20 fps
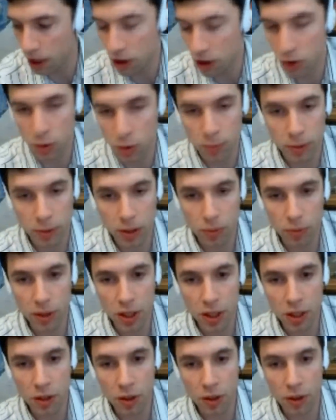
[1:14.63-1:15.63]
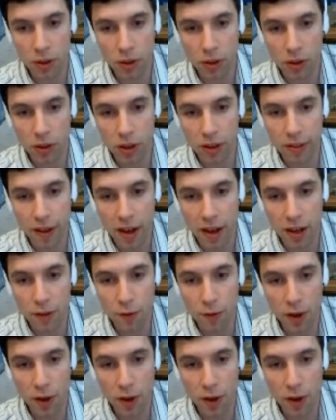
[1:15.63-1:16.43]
normally read an article like that,